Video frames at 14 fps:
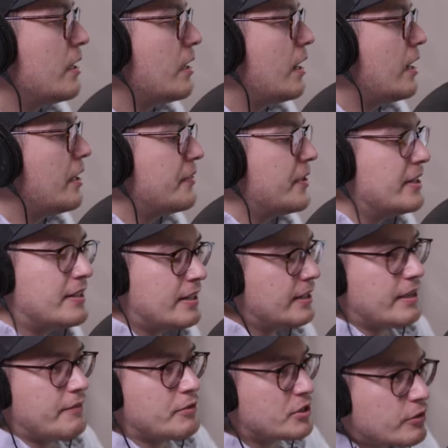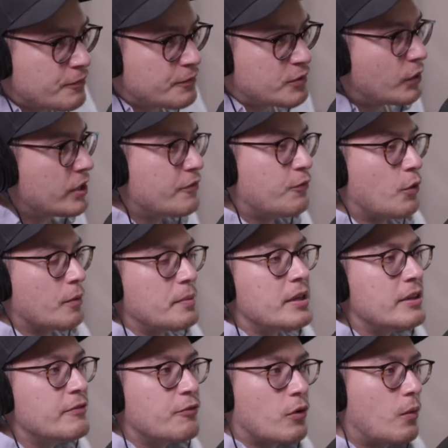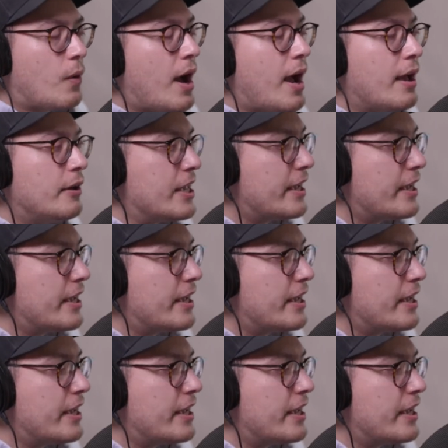They didn't give us the 24p for a while.